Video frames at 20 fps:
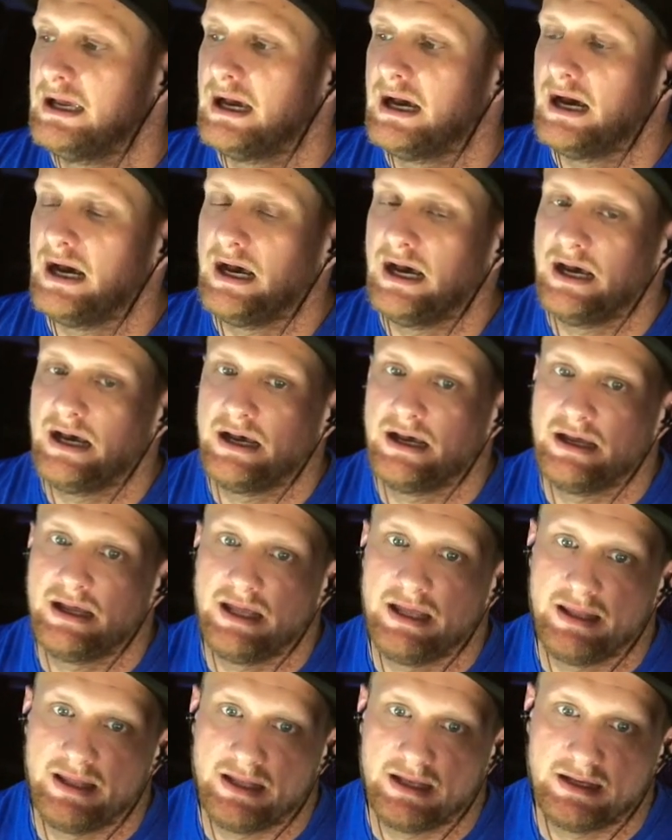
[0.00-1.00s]
uh,
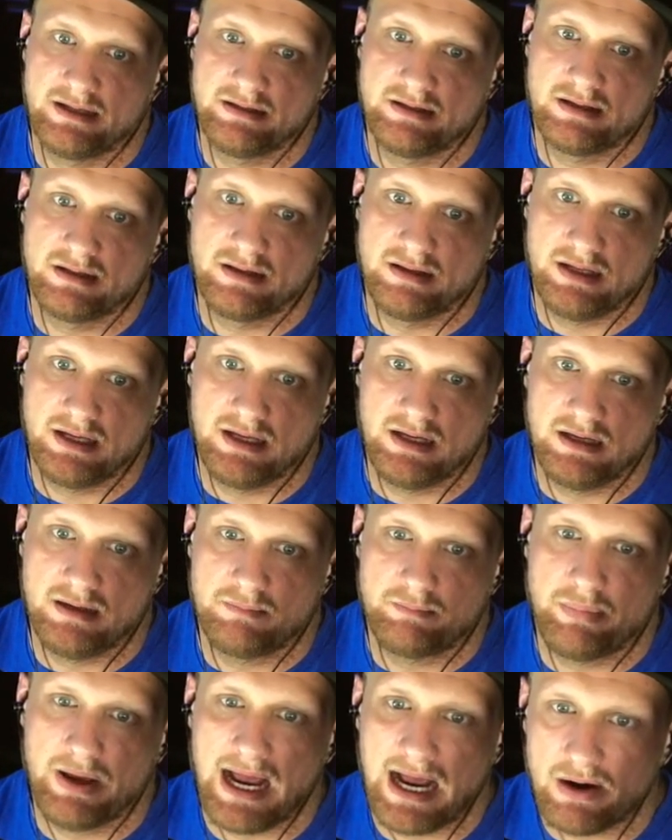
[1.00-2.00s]
and the
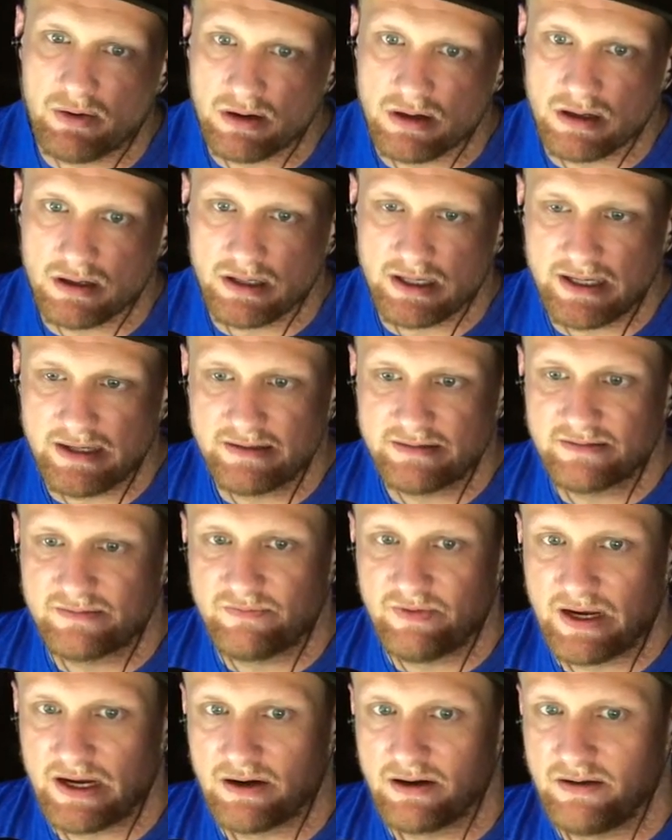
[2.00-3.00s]
power is
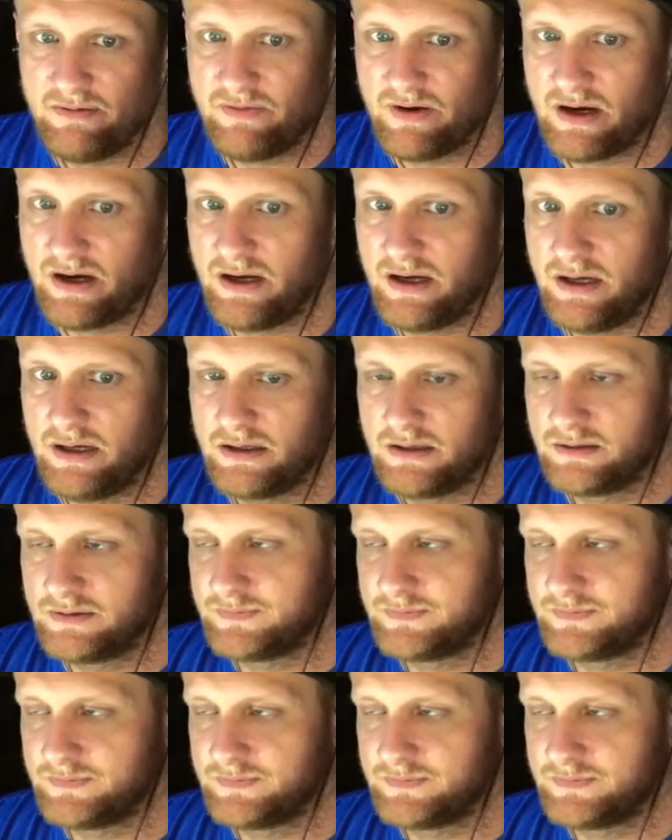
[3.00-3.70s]
very, very,